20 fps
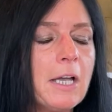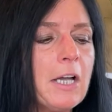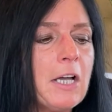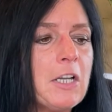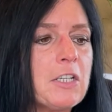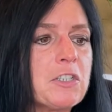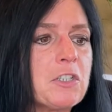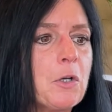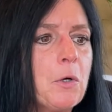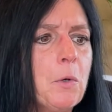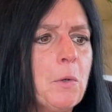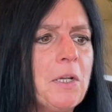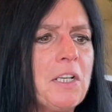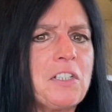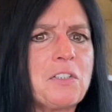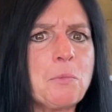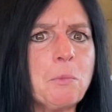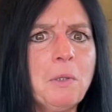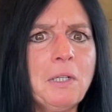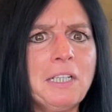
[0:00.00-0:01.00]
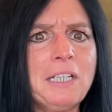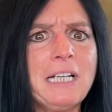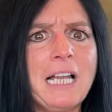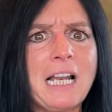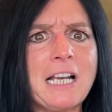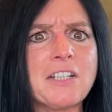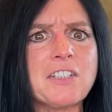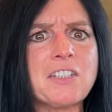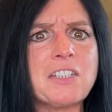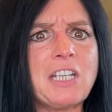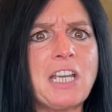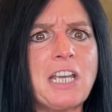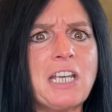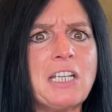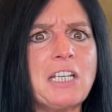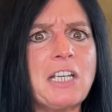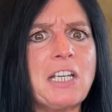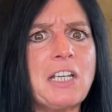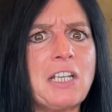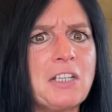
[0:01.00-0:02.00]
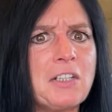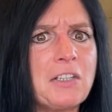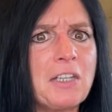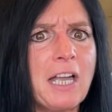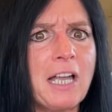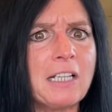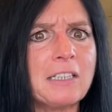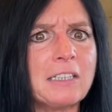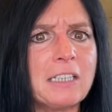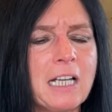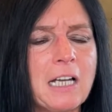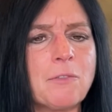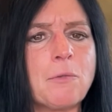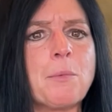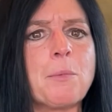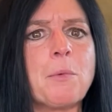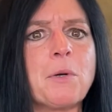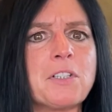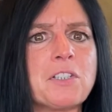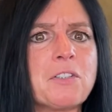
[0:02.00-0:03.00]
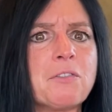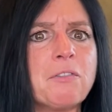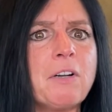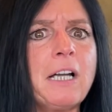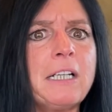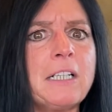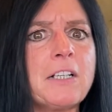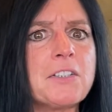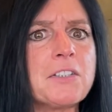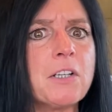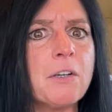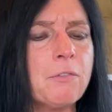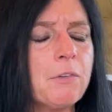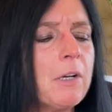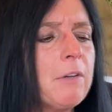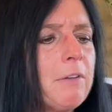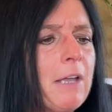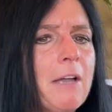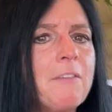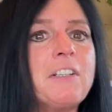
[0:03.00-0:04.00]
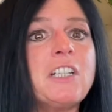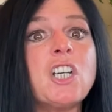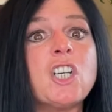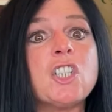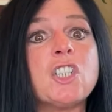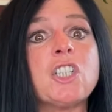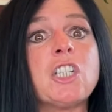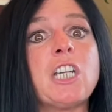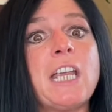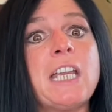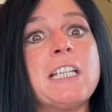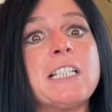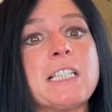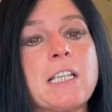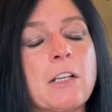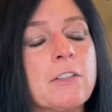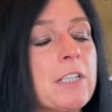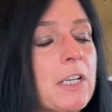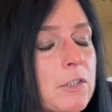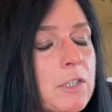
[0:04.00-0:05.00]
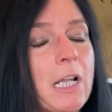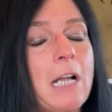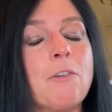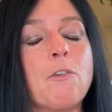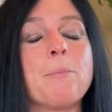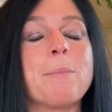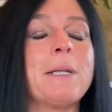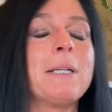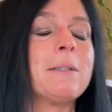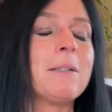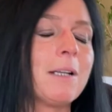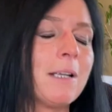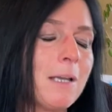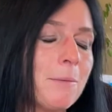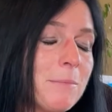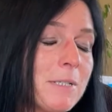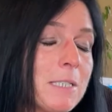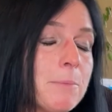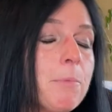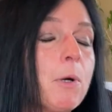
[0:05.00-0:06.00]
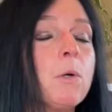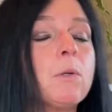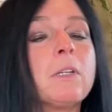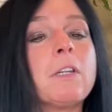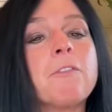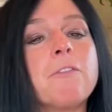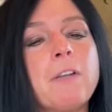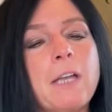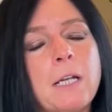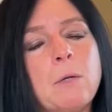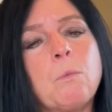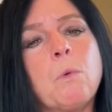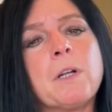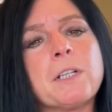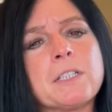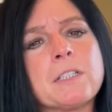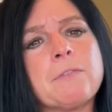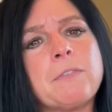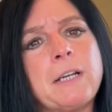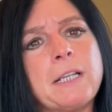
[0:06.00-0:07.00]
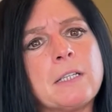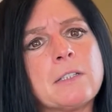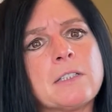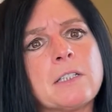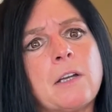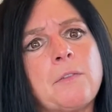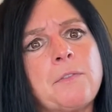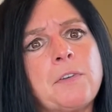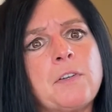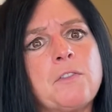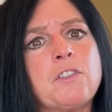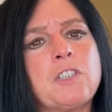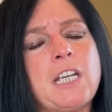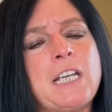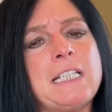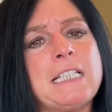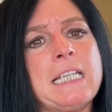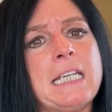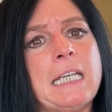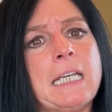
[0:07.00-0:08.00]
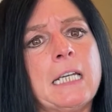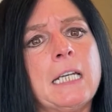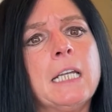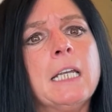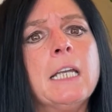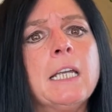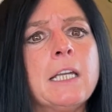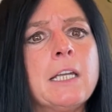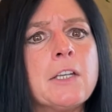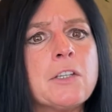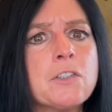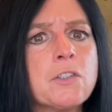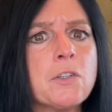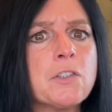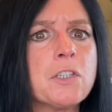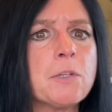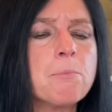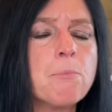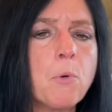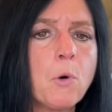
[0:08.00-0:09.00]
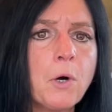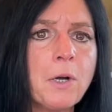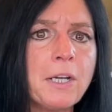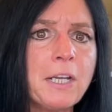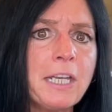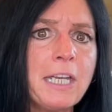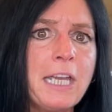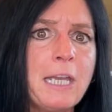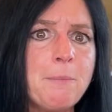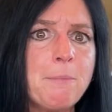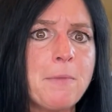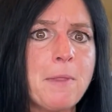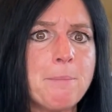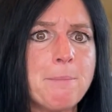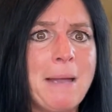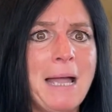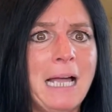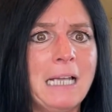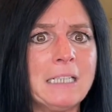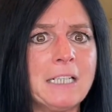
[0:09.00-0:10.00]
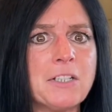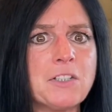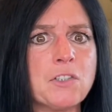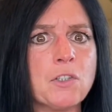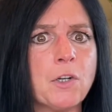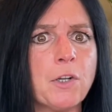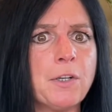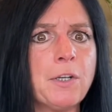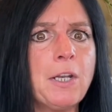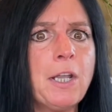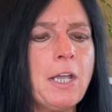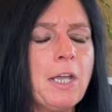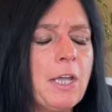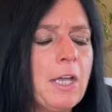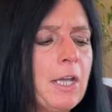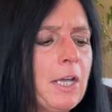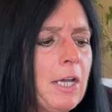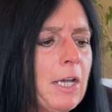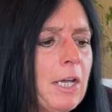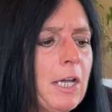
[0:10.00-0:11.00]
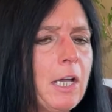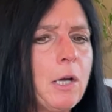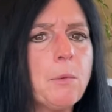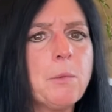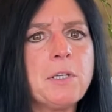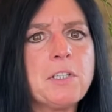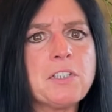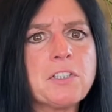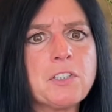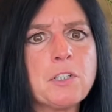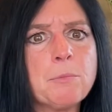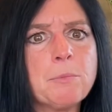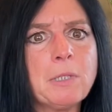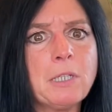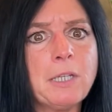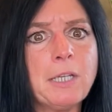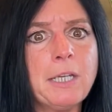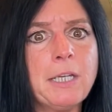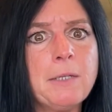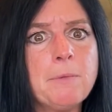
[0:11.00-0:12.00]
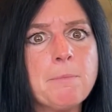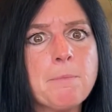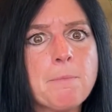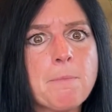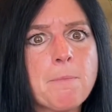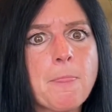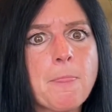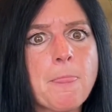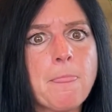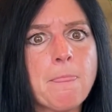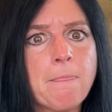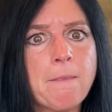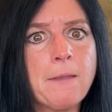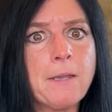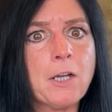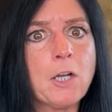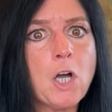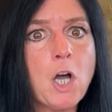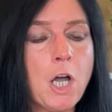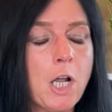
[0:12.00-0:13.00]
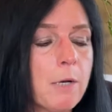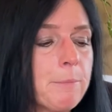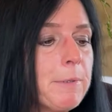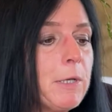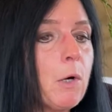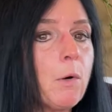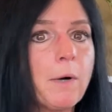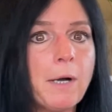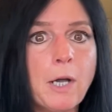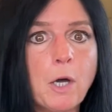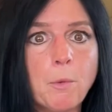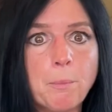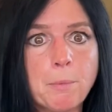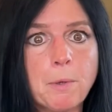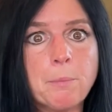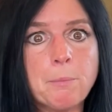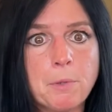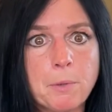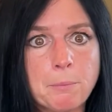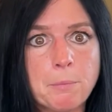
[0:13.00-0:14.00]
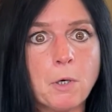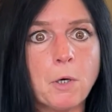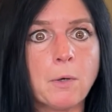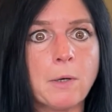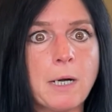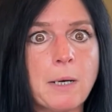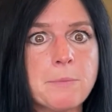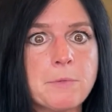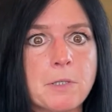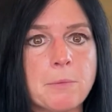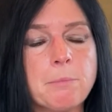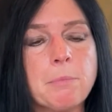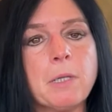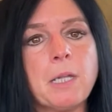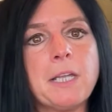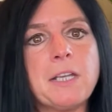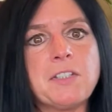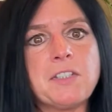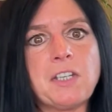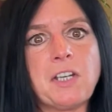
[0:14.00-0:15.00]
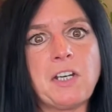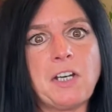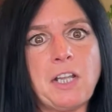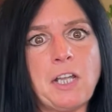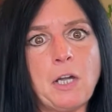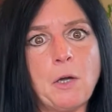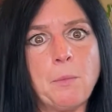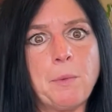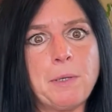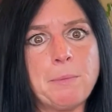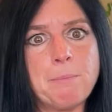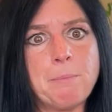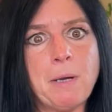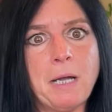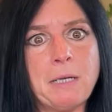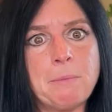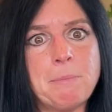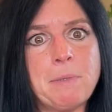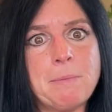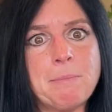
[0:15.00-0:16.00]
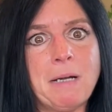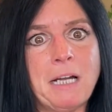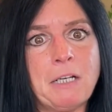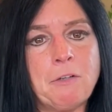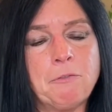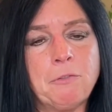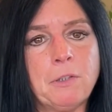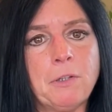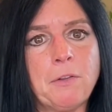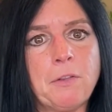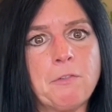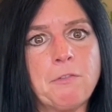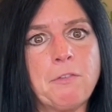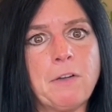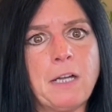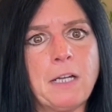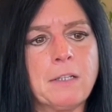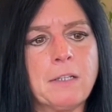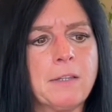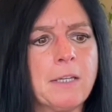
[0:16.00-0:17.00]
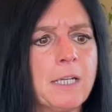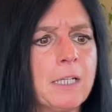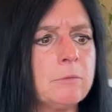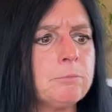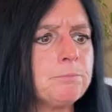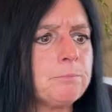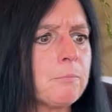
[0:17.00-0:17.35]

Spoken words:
So it's really not a state that the government wants to find itself in, of having to chase. It's not the government, I misspoke. The Fed wants to find itself in of chasing it. So it's important to keep the balance on how we stimulate the economy or help or put programs in place, and how we might be mindful of the fact that